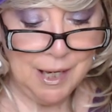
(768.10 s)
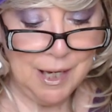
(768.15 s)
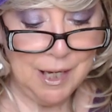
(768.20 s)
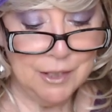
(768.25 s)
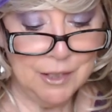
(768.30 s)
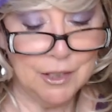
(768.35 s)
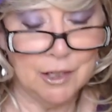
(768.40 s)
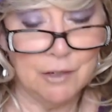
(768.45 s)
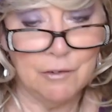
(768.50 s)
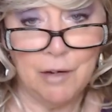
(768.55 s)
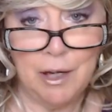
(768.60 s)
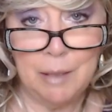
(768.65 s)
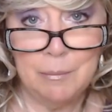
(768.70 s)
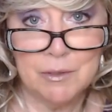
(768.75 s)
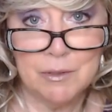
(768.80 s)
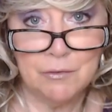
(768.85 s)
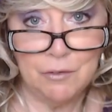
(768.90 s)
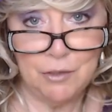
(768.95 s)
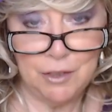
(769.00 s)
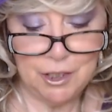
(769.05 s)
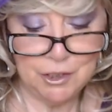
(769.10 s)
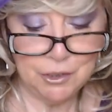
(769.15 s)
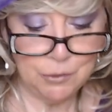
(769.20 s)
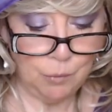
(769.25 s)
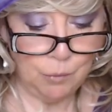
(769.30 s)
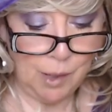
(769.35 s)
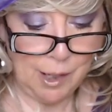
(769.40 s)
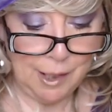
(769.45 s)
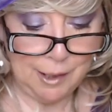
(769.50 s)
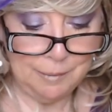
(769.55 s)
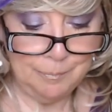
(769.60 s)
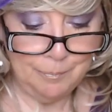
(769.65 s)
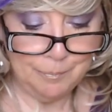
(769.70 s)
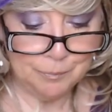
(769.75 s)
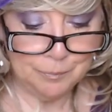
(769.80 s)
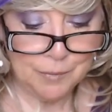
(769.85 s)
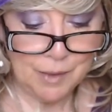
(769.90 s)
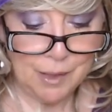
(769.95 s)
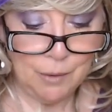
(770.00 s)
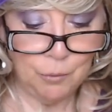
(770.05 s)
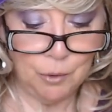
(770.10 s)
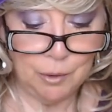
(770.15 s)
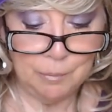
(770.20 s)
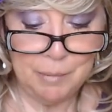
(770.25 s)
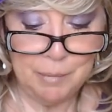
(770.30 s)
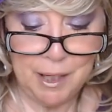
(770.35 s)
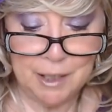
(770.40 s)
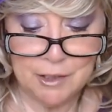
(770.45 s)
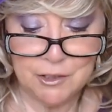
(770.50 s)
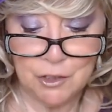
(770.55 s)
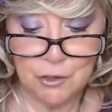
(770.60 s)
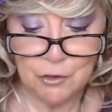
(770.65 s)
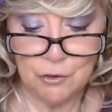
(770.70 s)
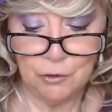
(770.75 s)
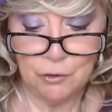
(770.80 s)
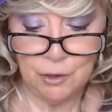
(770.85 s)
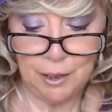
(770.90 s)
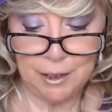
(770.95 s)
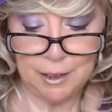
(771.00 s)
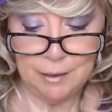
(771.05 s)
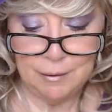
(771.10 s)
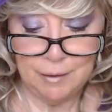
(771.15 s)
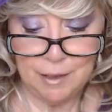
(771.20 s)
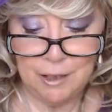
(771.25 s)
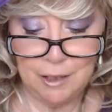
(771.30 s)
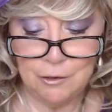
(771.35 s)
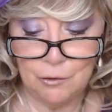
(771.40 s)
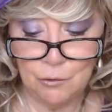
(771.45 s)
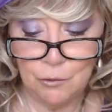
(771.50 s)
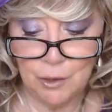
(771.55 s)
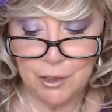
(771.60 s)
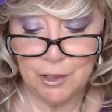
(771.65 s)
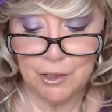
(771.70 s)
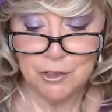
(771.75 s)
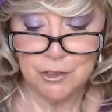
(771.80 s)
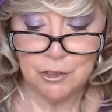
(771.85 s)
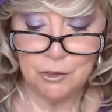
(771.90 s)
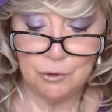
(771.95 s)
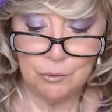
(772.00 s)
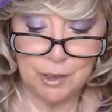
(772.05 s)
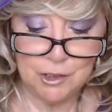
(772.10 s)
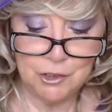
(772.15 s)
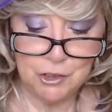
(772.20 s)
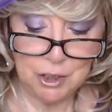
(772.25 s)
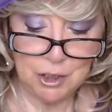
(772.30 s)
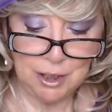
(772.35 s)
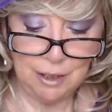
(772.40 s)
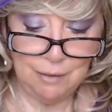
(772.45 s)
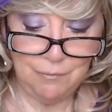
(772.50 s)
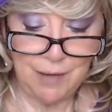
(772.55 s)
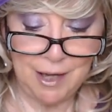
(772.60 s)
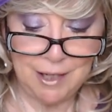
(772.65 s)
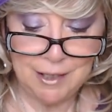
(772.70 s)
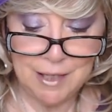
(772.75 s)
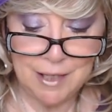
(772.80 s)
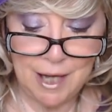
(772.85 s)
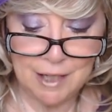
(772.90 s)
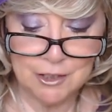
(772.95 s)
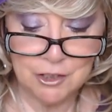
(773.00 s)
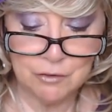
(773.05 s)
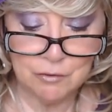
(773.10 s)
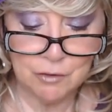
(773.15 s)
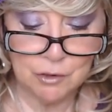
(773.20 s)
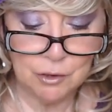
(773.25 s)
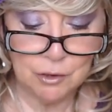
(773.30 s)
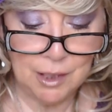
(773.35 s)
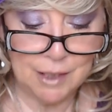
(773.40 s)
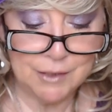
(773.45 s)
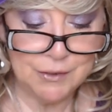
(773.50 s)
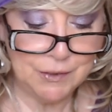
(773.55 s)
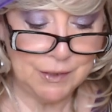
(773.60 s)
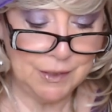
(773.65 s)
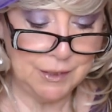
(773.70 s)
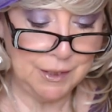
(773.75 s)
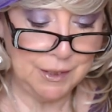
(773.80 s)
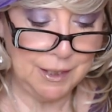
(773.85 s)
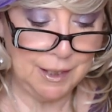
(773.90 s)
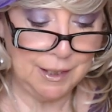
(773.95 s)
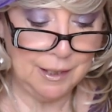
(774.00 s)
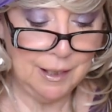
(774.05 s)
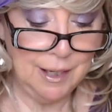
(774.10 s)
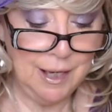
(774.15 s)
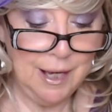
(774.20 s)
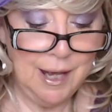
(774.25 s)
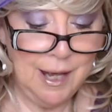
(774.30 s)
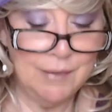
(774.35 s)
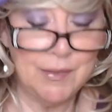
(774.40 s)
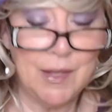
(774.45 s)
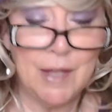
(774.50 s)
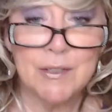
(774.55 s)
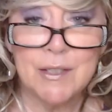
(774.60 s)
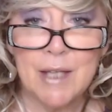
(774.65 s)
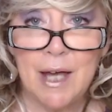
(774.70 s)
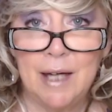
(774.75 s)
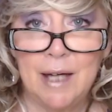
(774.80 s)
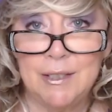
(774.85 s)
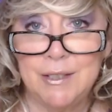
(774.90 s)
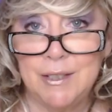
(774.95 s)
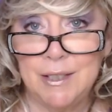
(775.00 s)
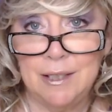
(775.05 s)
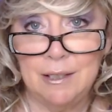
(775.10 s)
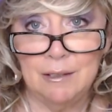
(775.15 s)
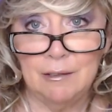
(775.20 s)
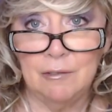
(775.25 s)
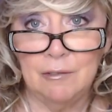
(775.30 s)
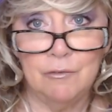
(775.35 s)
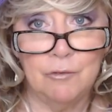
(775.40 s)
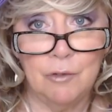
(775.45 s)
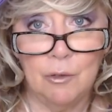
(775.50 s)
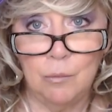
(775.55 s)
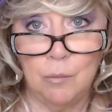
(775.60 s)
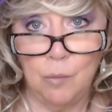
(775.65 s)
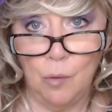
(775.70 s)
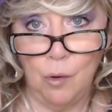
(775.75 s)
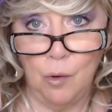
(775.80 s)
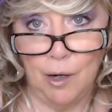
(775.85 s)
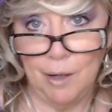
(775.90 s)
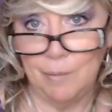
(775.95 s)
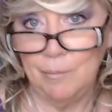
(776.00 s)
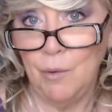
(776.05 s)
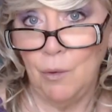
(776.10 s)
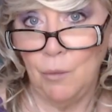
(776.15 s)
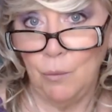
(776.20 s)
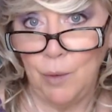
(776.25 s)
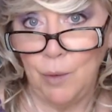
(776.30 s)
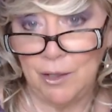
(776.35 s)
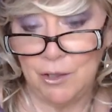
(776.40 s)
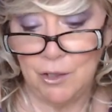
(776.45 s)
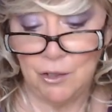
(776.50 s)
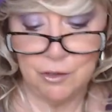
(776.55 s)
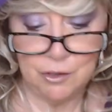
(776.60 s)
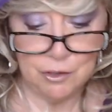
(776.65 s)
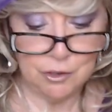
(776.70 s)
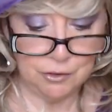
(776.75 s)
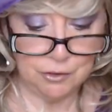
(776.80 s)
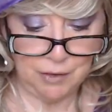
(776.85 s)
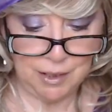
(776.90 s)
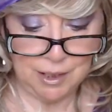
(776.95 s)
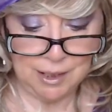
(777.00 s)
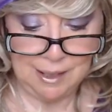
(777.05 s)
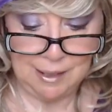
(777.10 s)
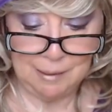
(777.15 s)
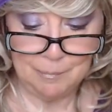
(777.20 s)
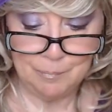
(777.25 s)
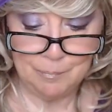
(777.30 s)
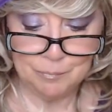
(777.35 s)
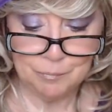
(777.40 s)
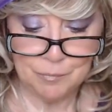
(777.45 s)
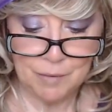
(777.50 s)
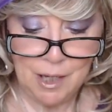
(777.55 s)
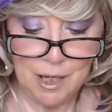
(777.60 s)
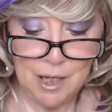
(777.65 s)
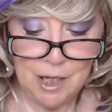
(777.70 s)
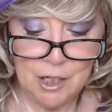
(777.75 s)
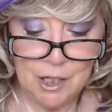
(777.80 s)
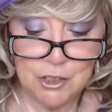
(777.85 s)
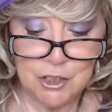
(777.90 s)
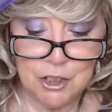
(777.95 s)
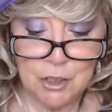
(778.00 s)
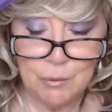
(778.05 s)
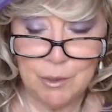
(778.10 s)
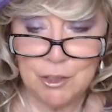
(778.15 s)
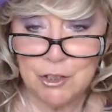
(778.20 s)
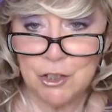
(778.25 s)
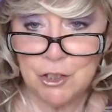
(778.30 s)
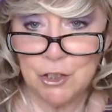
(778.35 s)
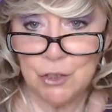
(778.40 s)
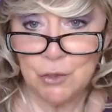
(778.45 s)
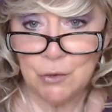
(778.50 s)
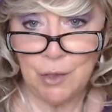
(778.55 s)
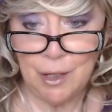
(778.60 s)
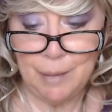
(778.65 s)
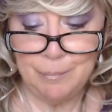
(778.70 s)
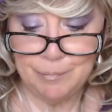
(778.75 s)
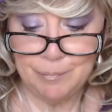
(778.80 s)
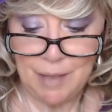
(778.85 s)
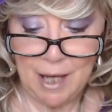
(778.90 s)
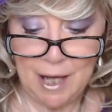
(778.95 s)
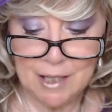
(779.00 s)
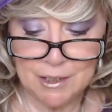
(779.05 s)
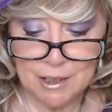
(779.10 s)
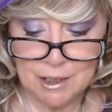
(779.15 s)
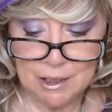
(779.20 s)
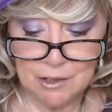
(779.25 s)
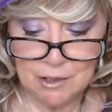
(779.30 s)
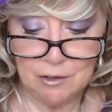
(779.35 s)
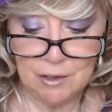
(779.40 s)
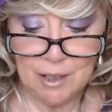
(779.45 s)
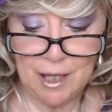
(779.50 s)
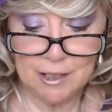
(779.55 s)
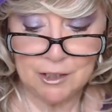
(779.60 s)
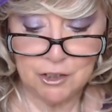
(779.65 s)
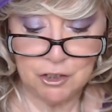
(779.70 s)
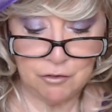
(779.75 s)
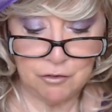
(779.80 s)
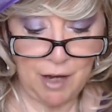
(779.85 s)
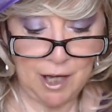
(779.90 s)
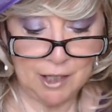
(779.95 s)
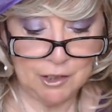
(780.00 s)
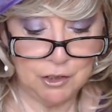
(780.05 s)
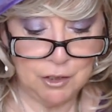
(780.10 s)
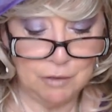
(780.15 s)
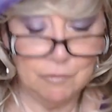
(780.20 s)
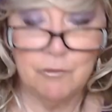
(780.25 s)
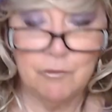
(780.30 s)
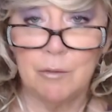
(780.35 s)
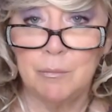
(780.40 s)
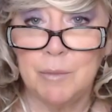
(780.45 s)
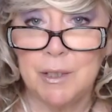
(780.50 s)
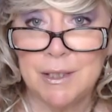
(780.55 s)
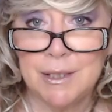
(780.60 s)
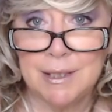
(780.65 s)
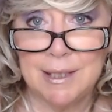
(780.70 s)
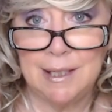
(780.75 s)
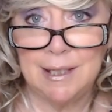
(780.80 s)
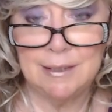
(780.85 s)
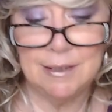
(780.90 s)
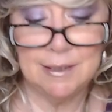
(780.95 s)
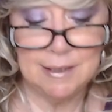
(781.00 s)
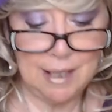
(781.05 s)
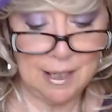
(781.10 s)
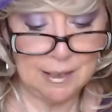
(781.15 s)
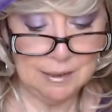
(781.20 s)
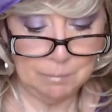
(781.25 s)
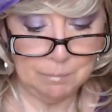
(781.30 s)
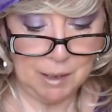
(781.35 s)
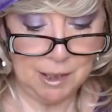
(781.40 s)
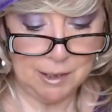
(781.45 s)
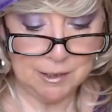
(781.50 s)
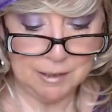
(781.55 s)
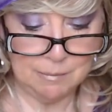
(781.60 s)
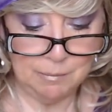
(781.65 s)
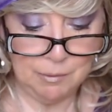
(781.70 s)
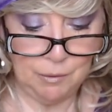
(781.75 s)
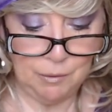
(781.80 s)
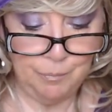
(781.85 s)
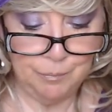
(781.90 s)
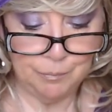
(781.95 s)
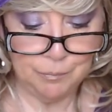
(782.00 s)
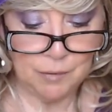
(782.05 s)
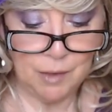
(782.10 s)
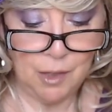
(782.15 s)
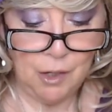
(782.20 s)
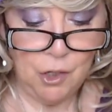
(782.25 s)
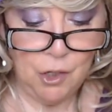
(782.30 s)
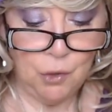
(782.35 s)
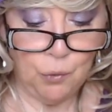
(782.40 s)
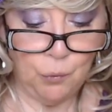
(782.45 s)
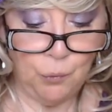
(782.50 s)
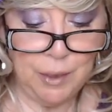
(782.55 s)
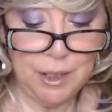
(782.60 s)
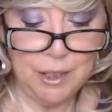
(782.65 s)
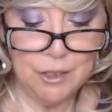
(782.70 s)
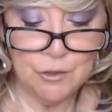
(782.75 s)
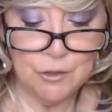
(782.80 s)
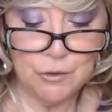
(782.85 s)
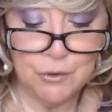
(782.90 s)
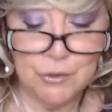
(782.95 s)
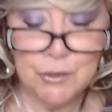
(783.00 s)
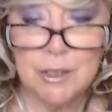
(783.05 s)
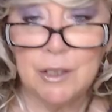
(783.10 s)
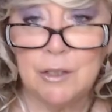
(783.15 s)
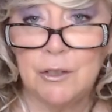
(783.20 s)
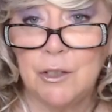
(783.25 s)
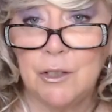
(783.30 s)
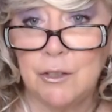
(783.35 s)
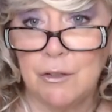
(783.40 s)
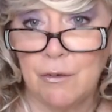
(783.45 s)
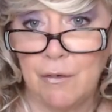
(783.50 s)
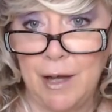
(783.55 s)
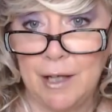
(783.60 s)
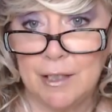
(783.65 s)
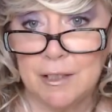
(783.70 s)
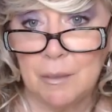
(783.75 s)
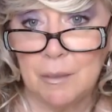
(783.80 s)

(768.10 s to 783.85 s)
The grapes for this wine were picked early in order to achieve a natural acidity that's ideal for warm weather drinking. To ensure as little extraction from the skins as possible, we used the direct